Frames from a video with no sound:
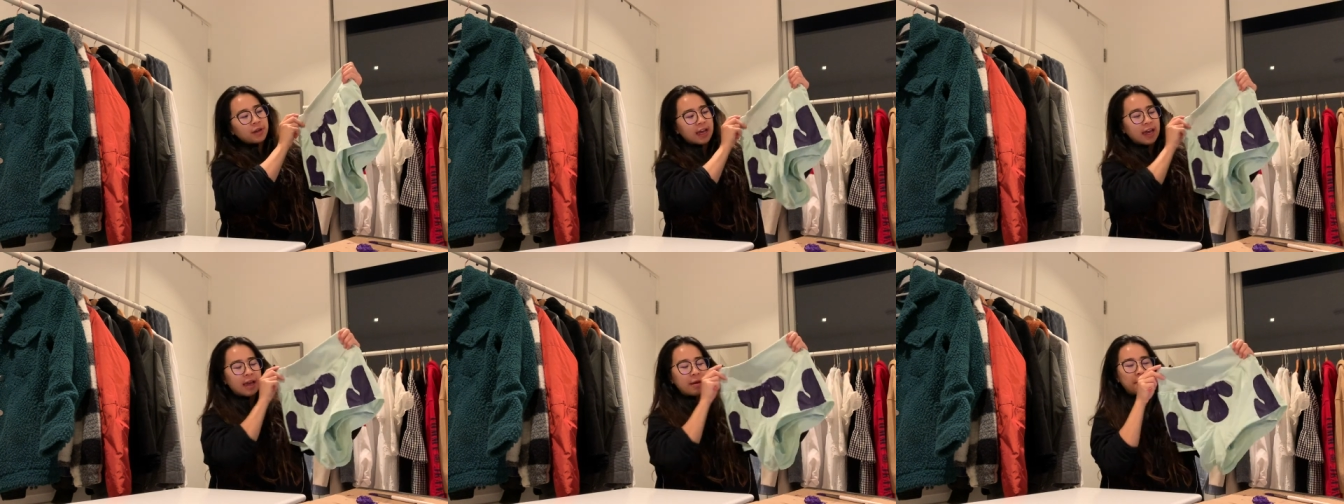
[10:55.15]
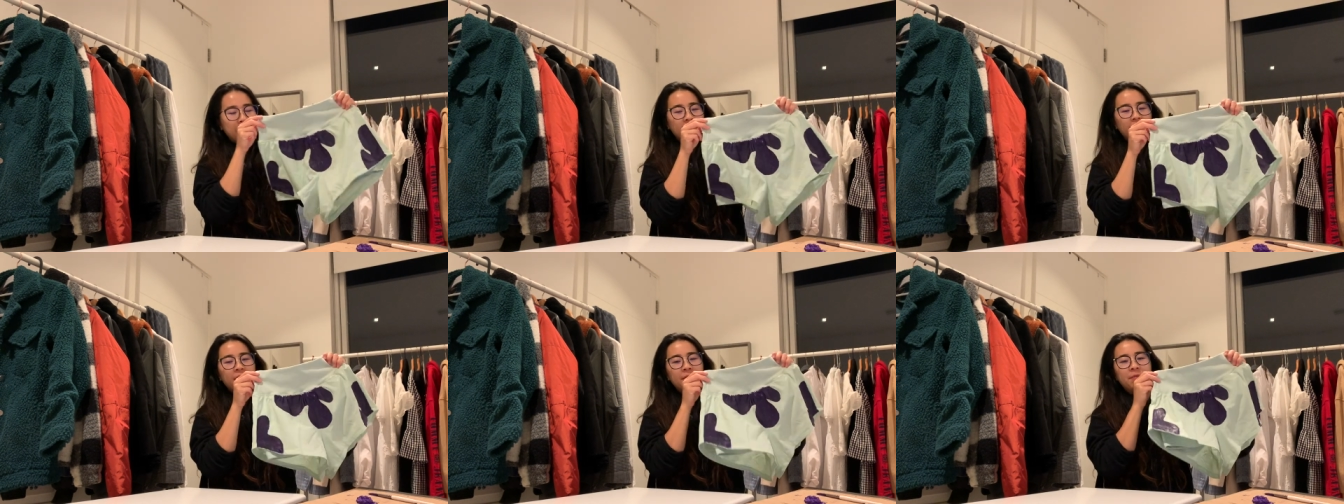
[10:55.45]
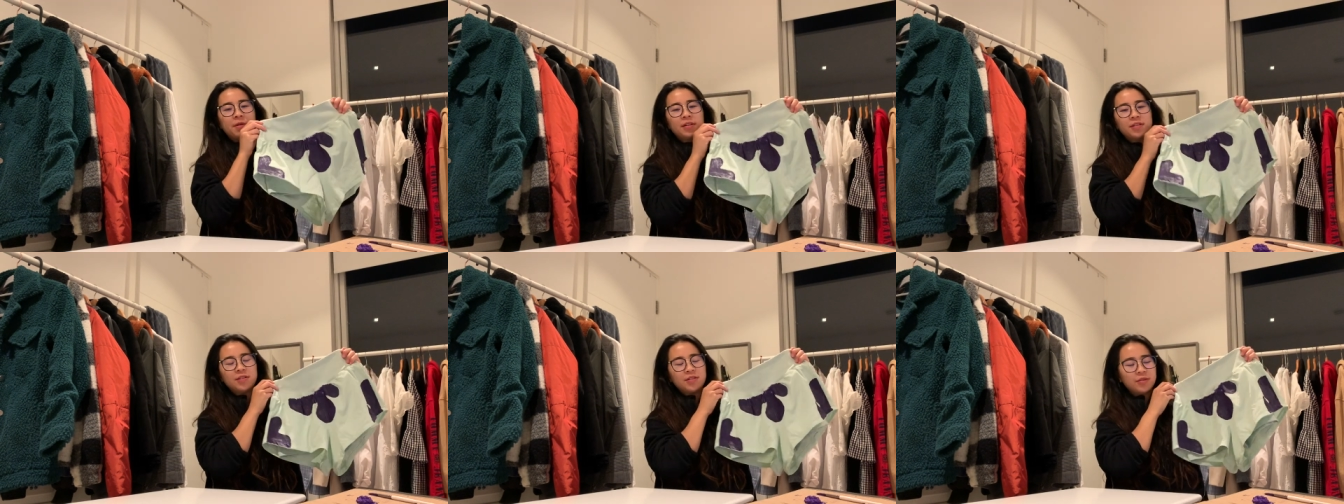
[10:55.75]
came out a
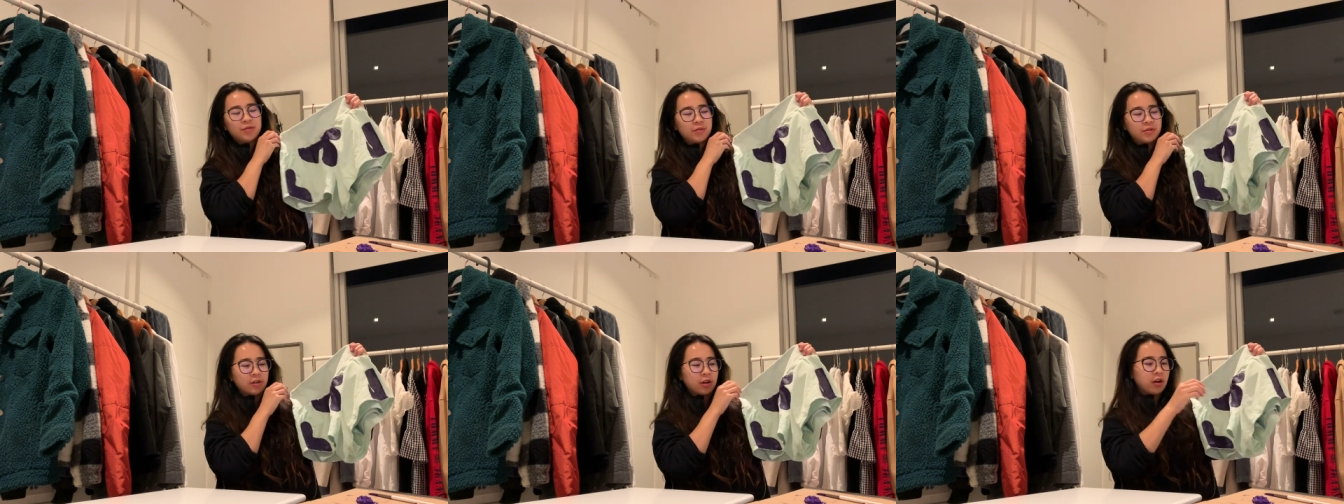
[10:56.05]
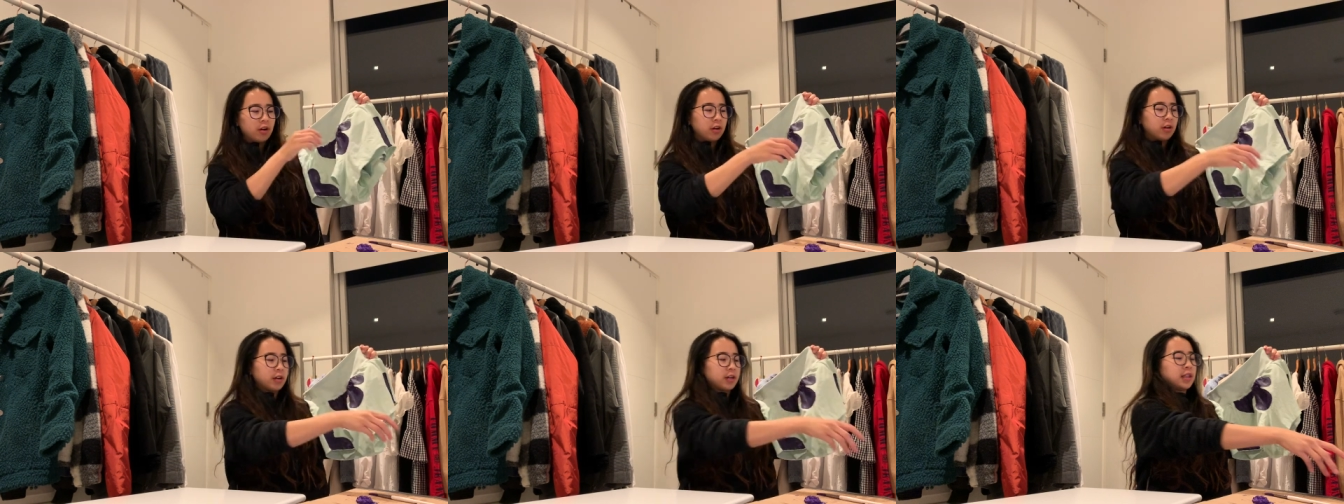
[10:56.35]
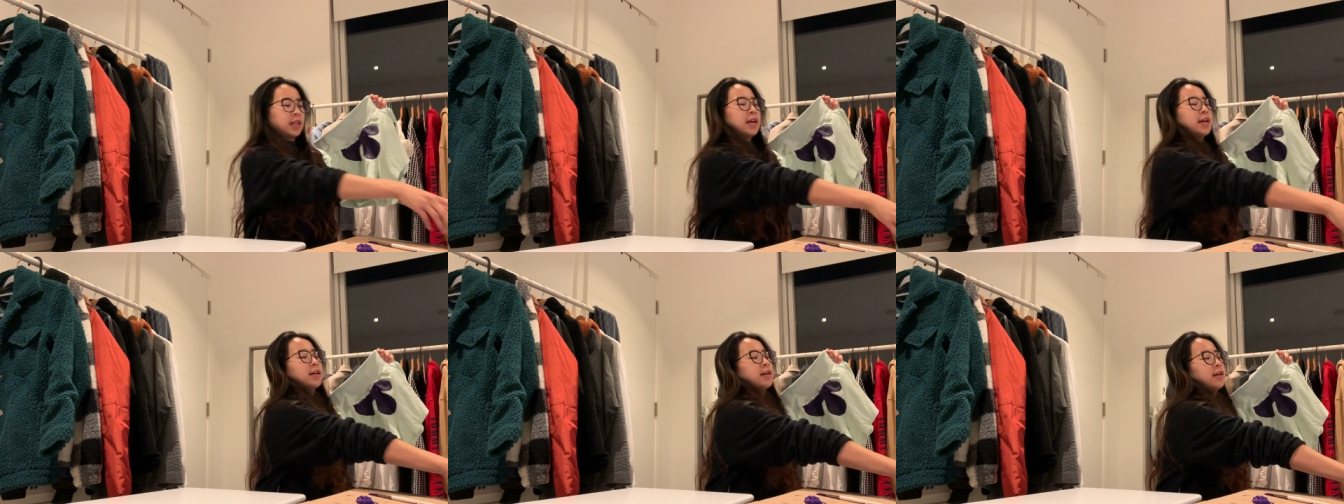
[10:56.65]
bit too
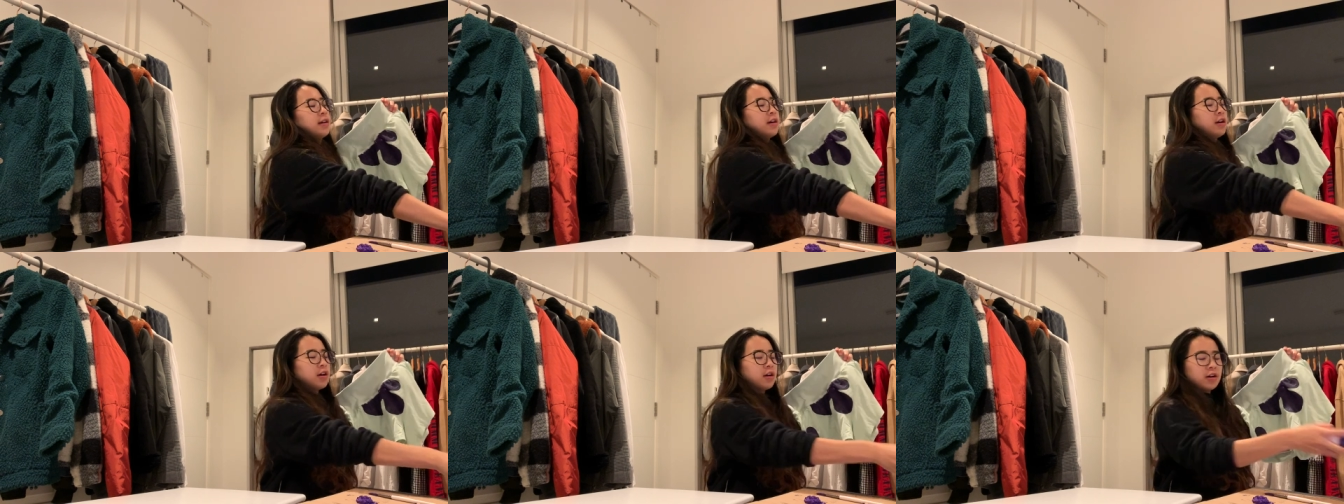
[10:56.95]
dark. Like